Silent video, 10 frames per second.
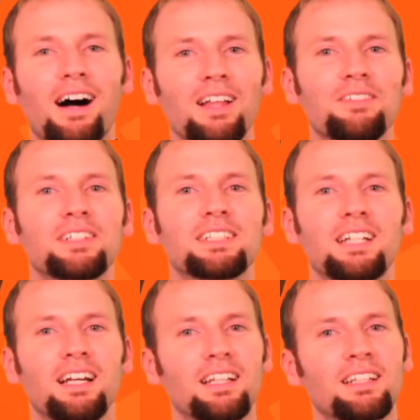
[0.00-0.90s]
Oliver's a,
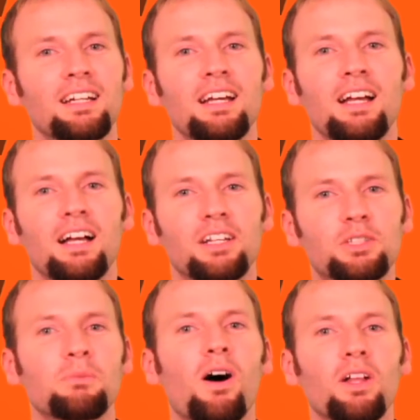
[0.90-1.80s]
a, a
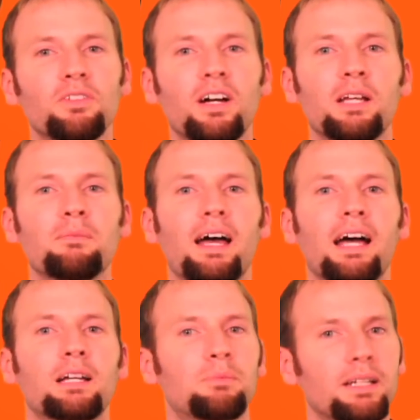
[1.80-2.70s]
smaller running
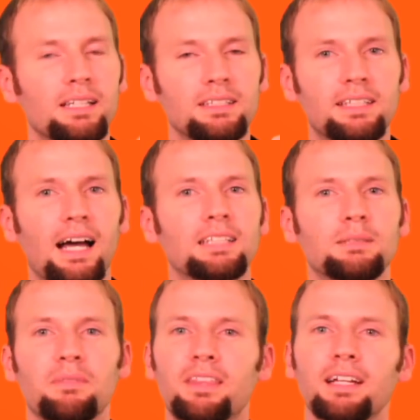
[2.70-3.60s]
back, but he's got
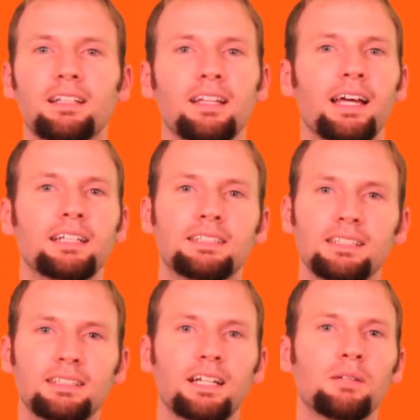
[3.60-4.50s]
some thick legs.
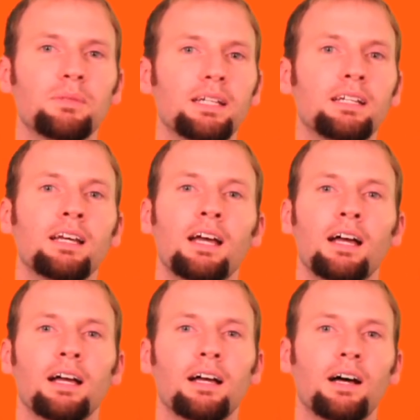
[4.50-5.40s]
He's going to be
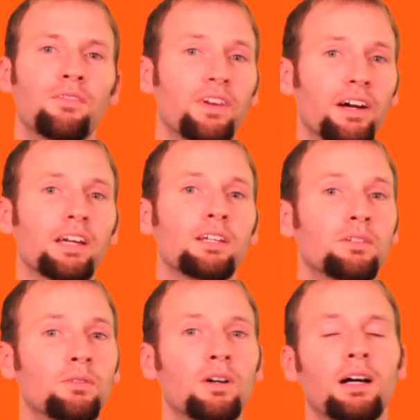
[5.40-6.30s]
a
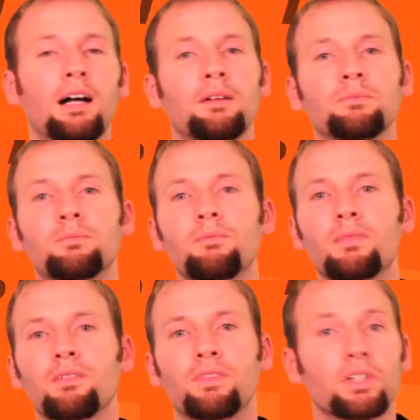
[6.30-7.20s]
very um,
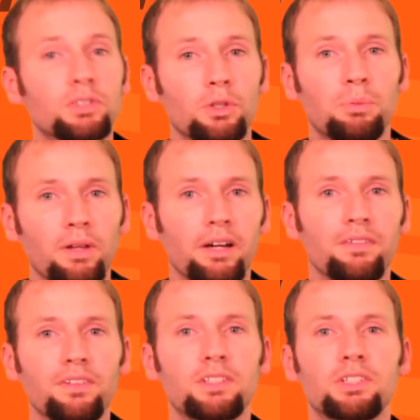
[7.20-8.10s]
versatile
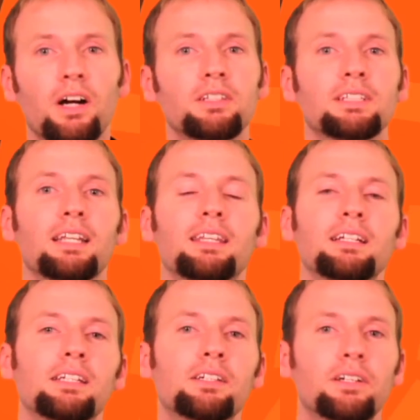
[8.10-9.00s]
player for the Chargers. I
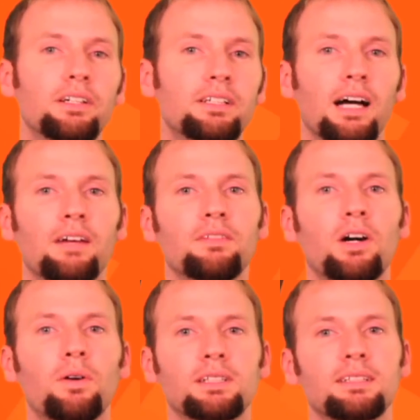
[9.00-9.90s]
think he could kind of
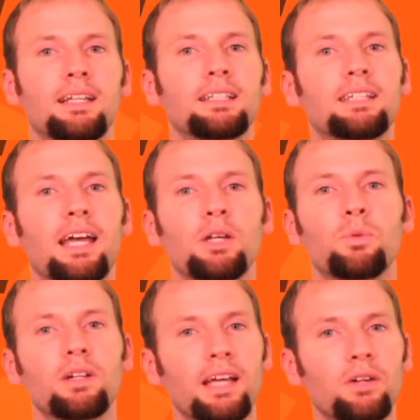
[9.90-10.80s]
go into that Danny
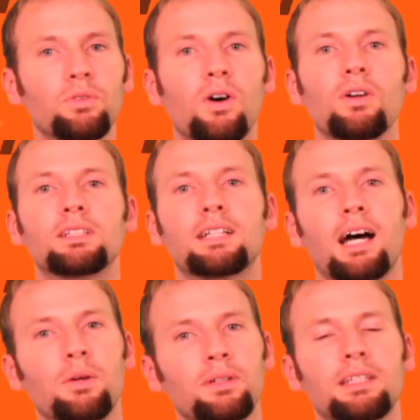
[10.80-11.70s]
Woodhead role. It's
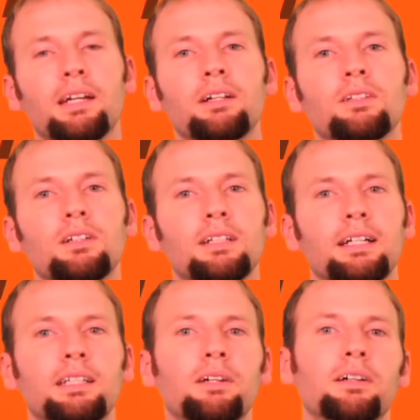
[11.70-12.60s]
kind of what they look
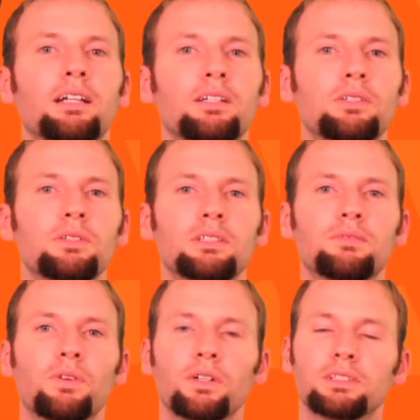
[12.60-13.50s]
like they're going to use
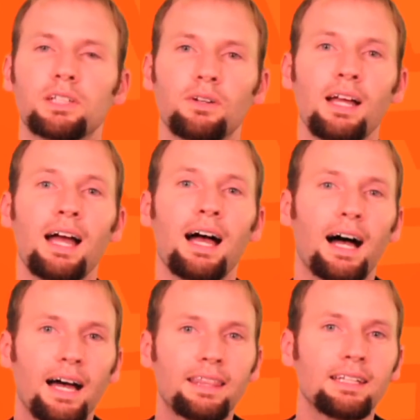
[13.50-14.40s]
him for. So
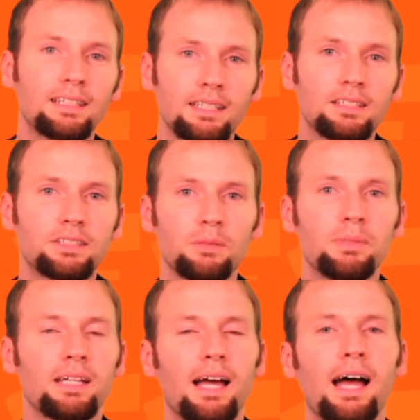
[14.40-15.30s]
I think he should
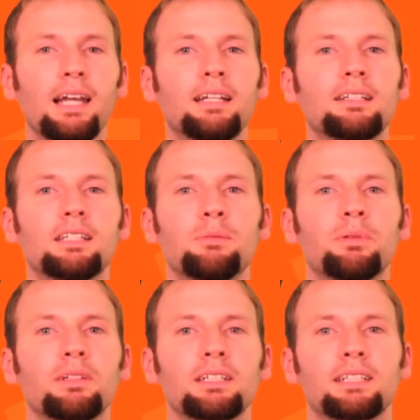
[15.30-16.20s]
be added in
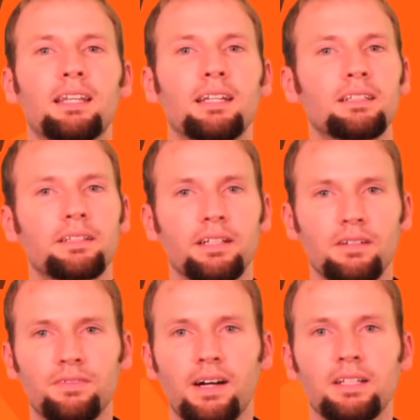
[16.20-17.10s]
deeper leagues. I think they're
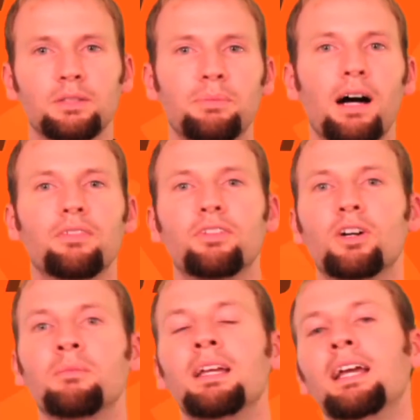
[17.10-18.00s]
going to find a spot
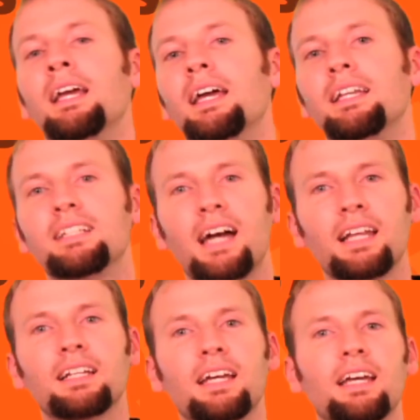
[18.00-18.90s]
for him. And
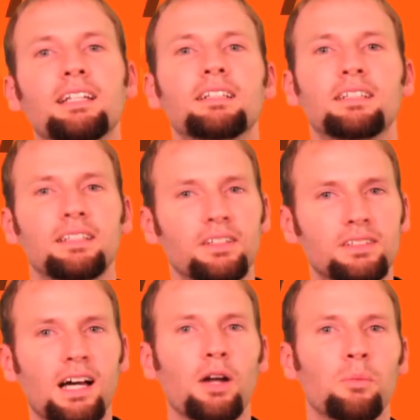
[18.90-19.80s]
yet again, you know,
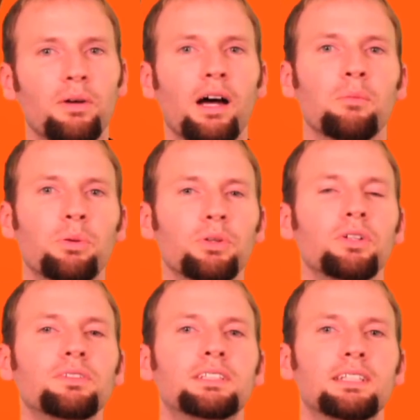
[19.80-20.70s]
Donald Brown
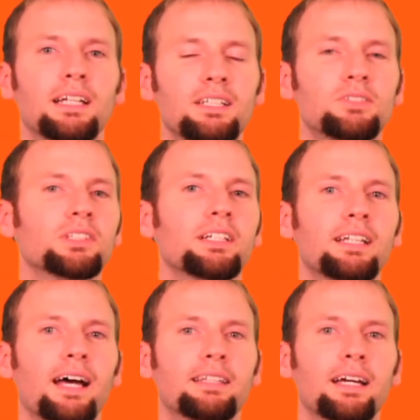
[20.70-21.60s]
proves that he's really
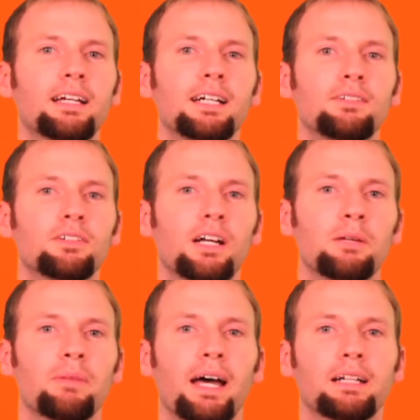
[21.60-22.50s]
not that good of a
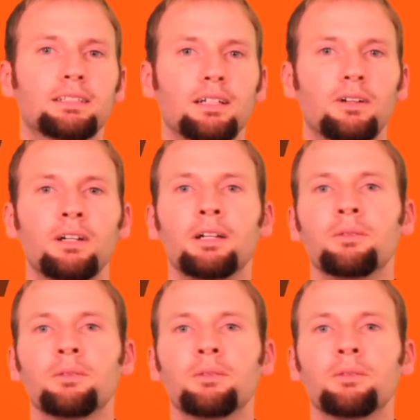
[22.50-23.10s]
running back. So